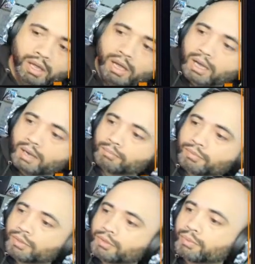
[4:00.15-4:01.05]

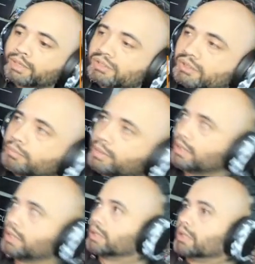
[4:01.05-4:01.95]
The reason
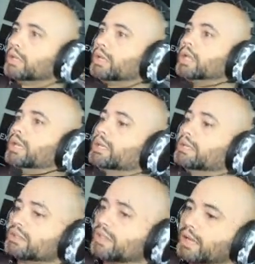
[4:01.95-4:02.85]
being
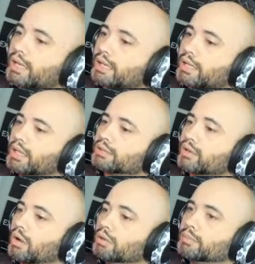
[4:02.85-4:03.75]
is that it's
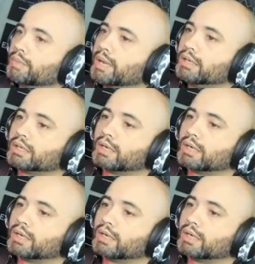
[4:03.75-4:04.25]
all dependent